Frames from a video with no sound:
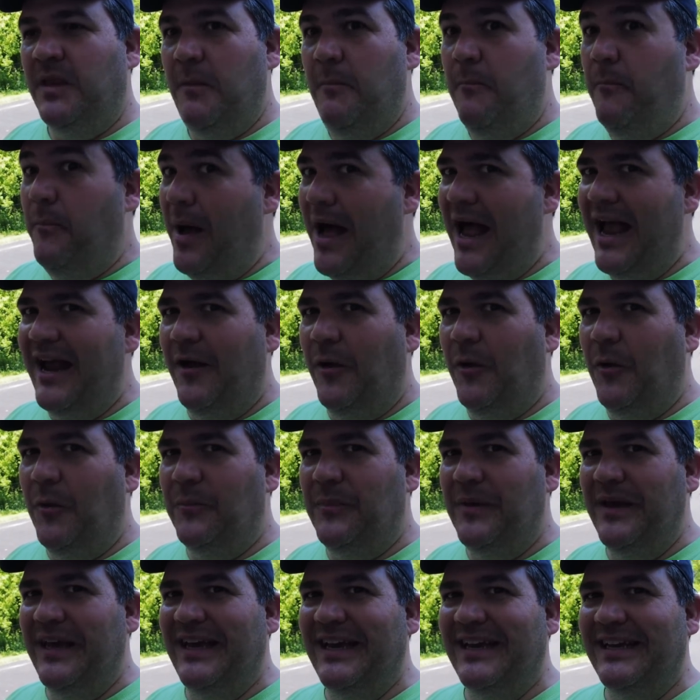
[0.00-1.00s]
buy a whole
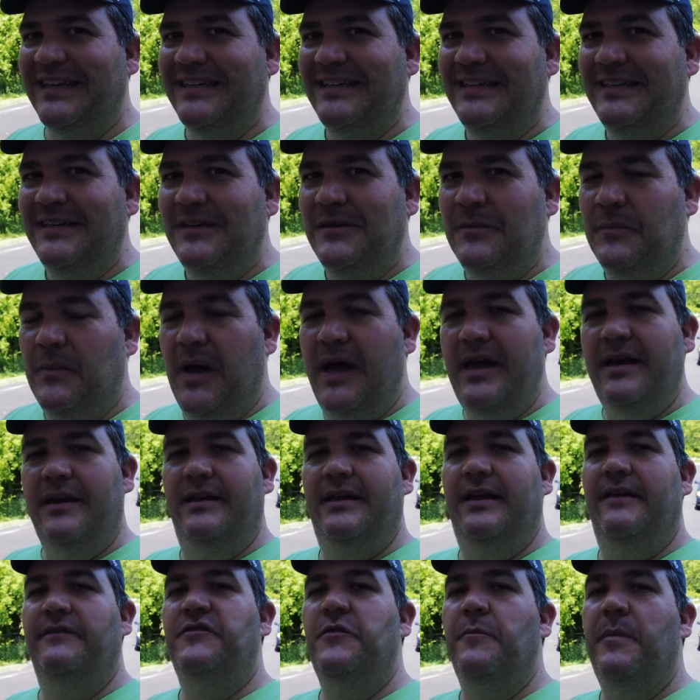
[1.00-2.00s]
pig, but
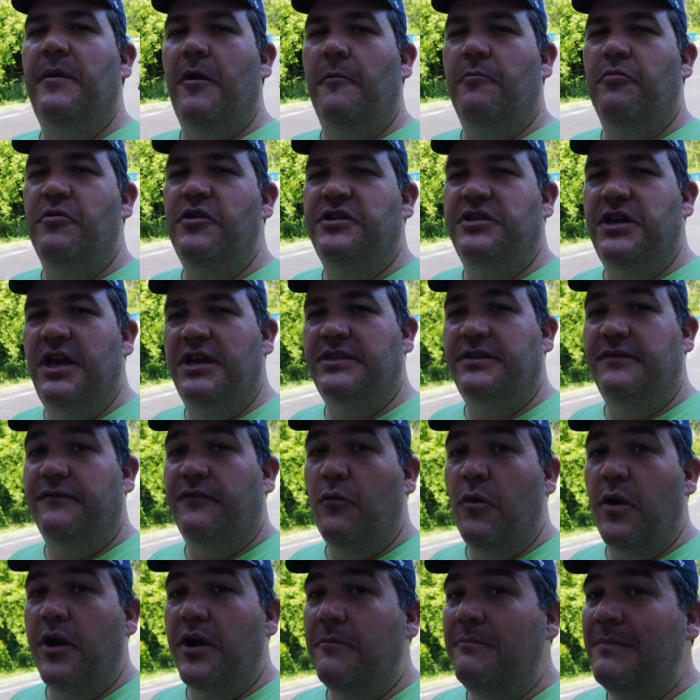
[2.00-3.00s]
gives you a better appreciation for
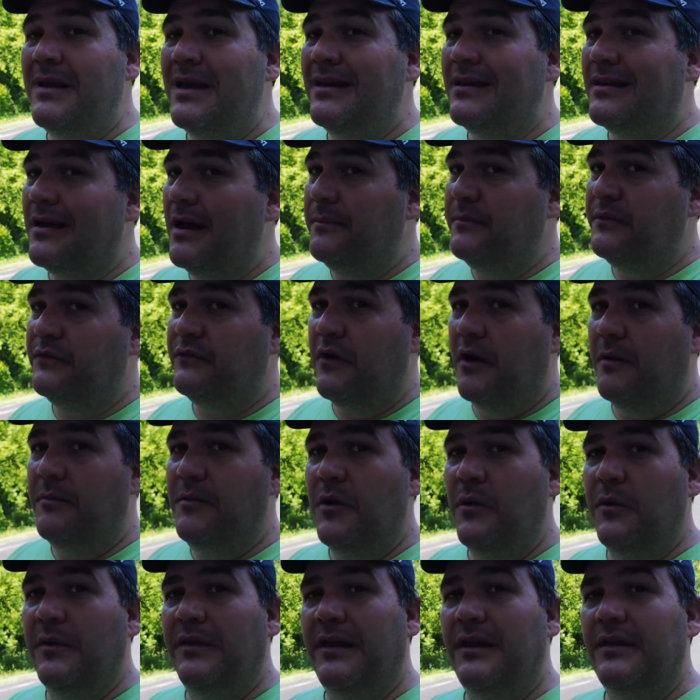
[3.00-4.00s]
where your meat comes from,
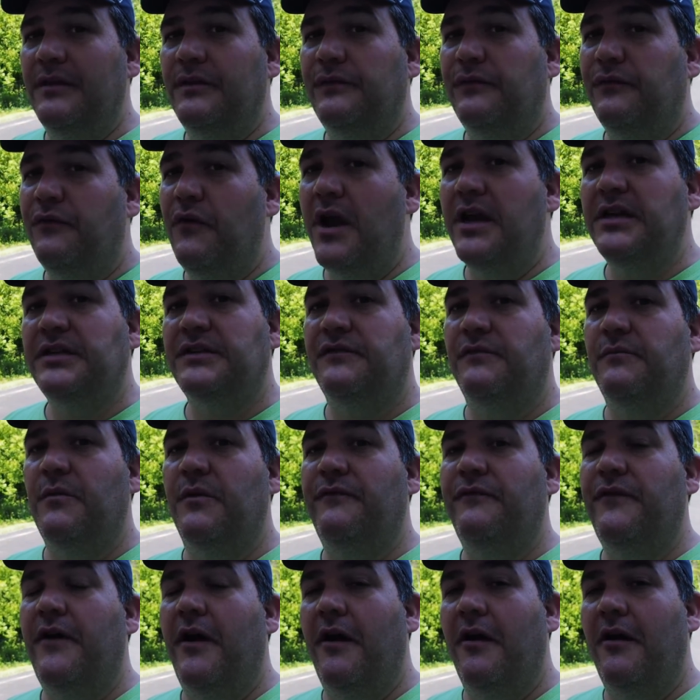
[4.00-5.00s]
knowing that it's fresh from a
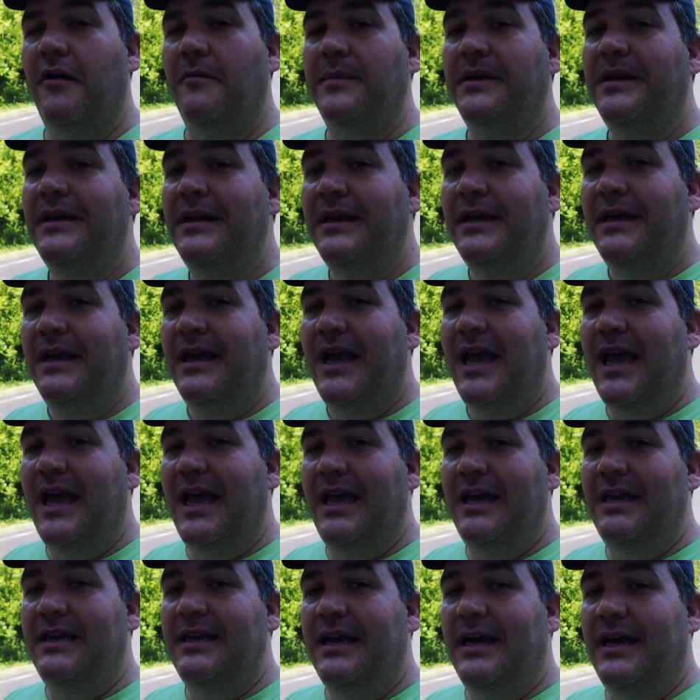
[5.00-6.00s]
farm.
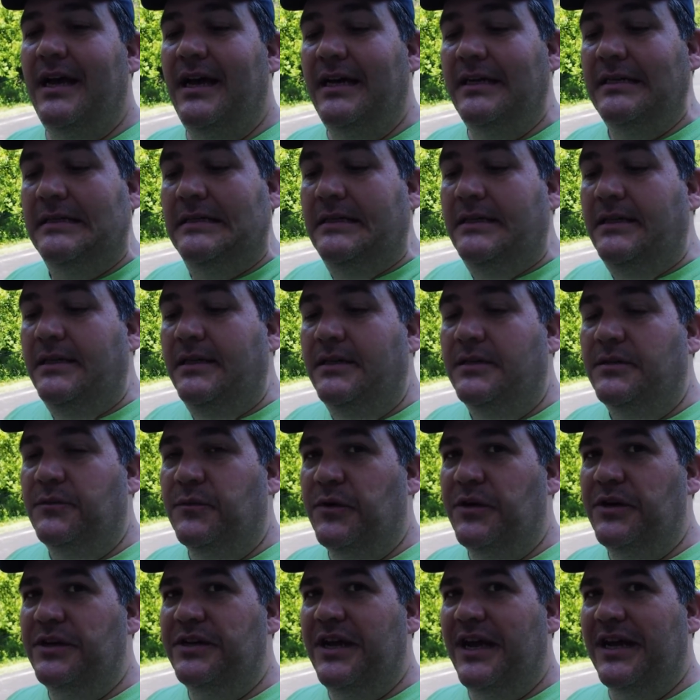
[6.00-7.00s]
And uh, so we're
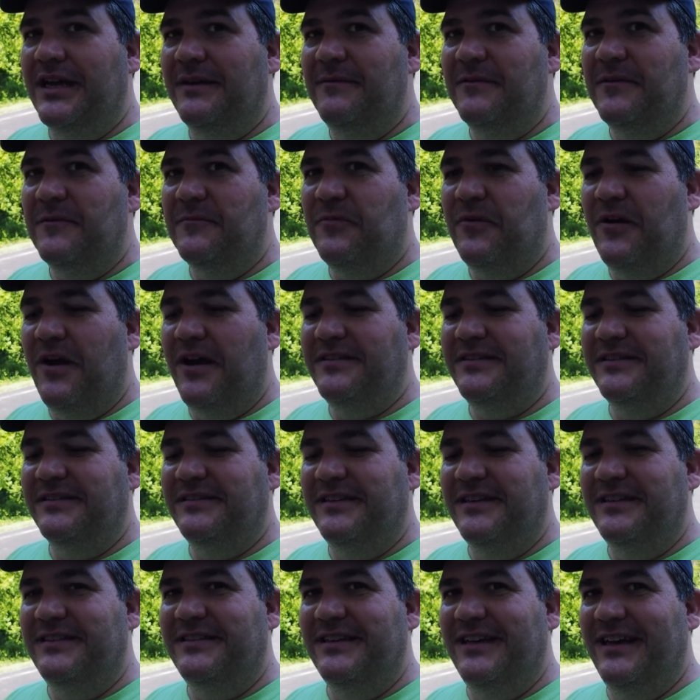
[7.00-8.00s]
going to document the process.
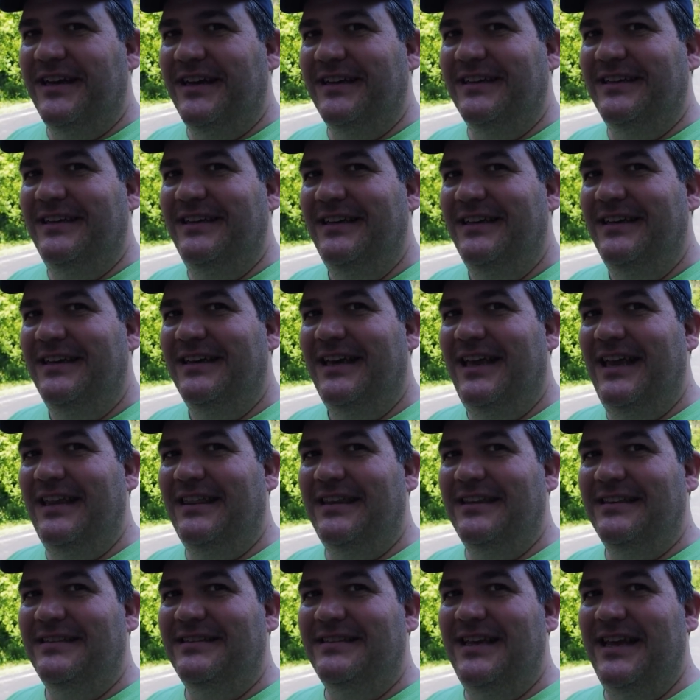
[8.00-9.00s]
Let's uh, get
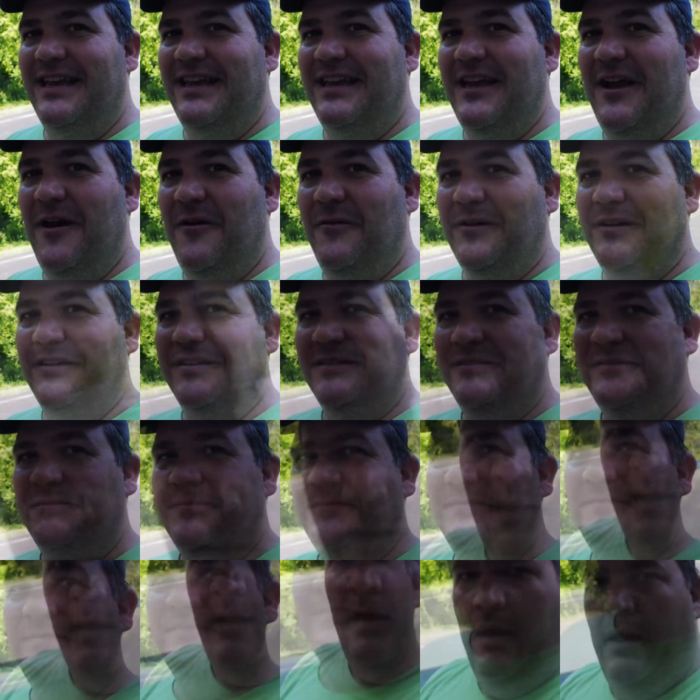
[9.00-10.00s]
this thing going.
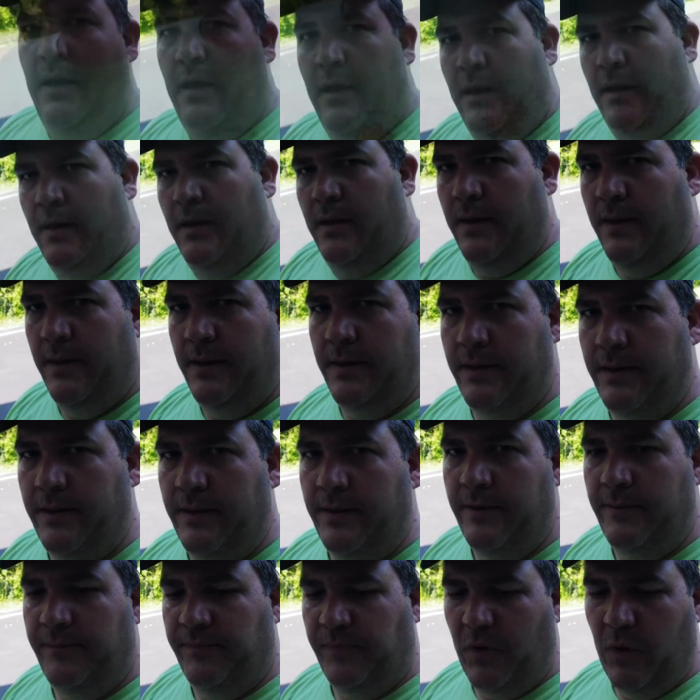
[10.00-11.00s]

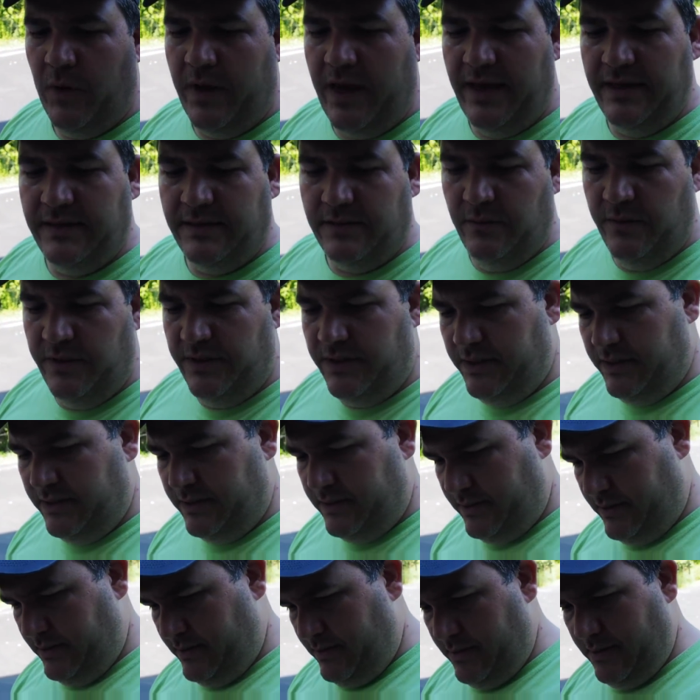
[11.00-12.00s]
Okay, so we
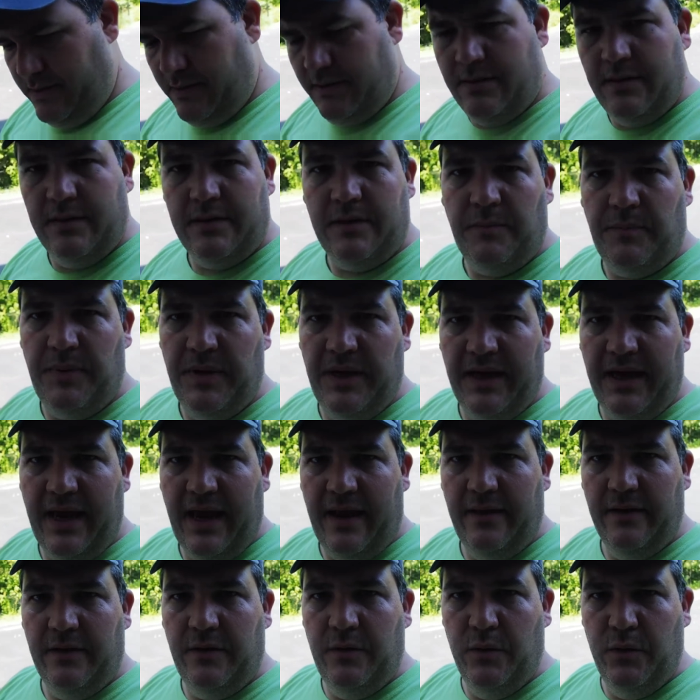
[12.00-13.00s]
just took the pig
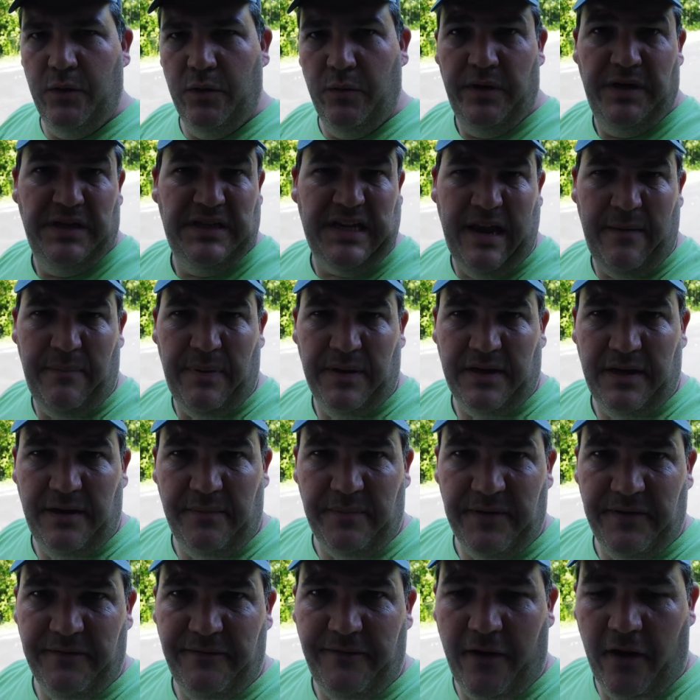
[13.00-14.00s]
out of the cooler. We just kind of picked it up
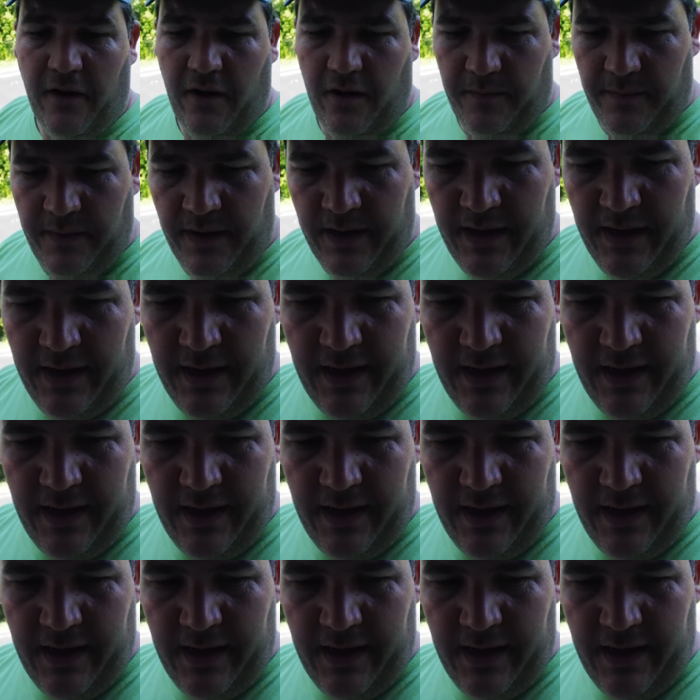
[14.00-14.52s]
at the farm,